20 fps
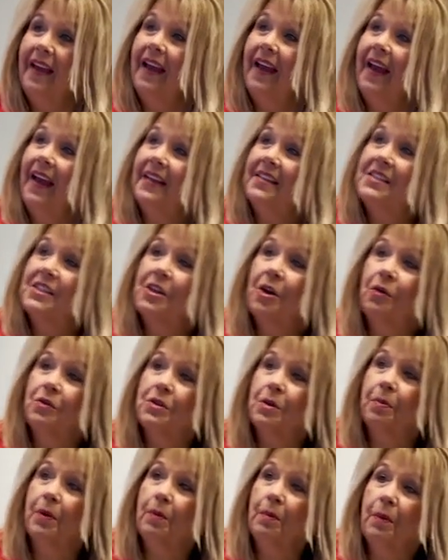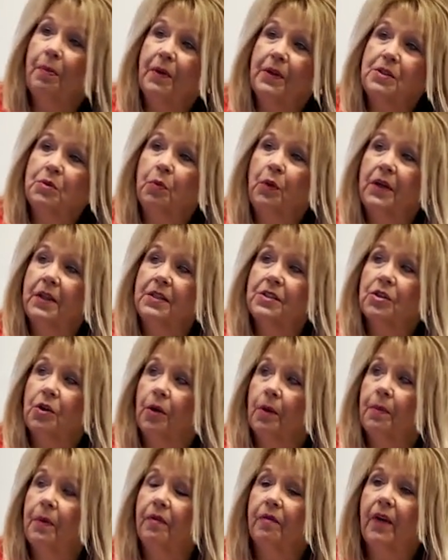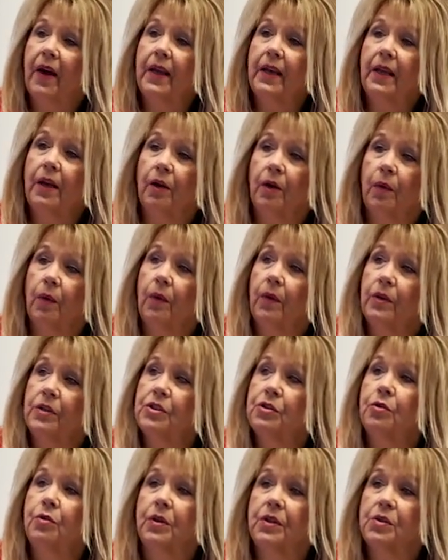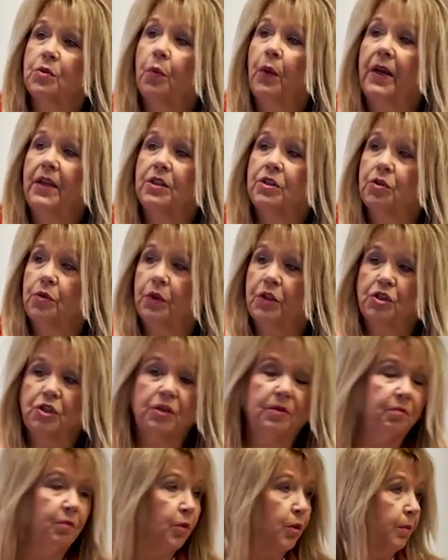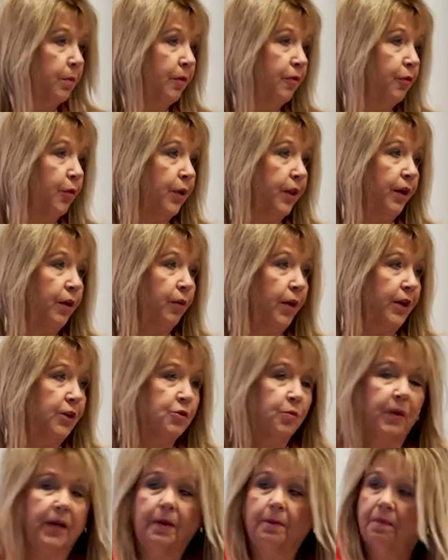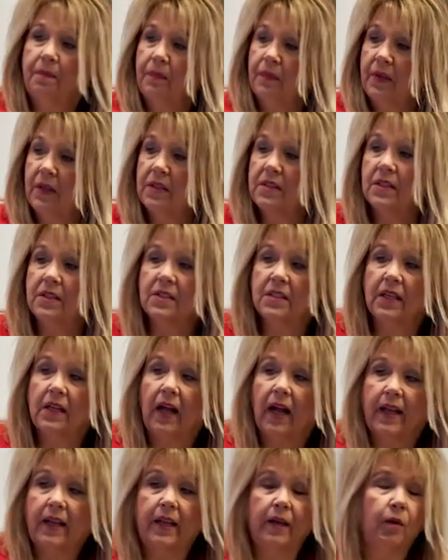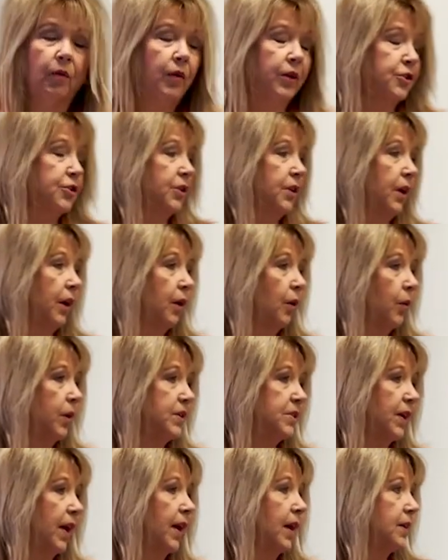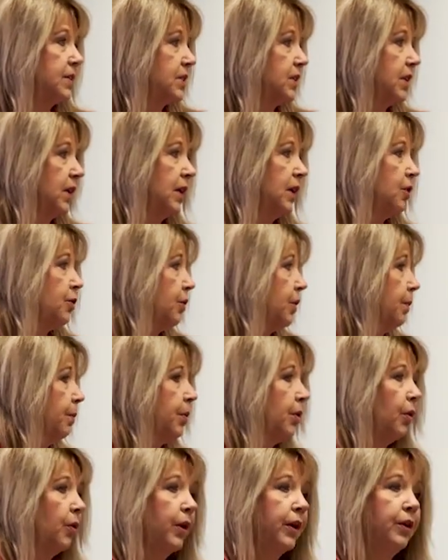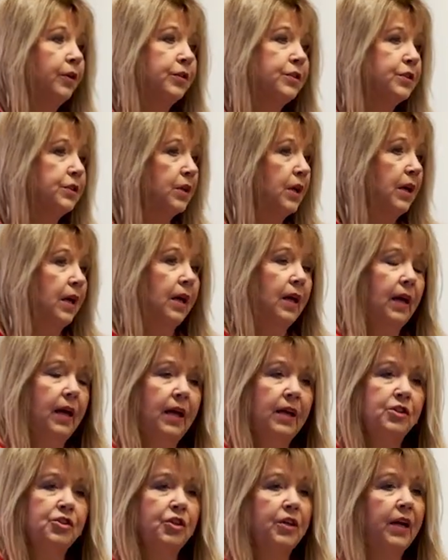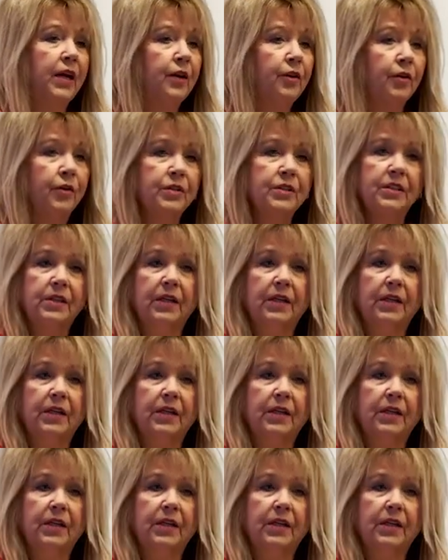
And so Diploma Plus Ones are providing our students ways to achieve more before they graduate. This is the guiding question I always ask, either employers, educators,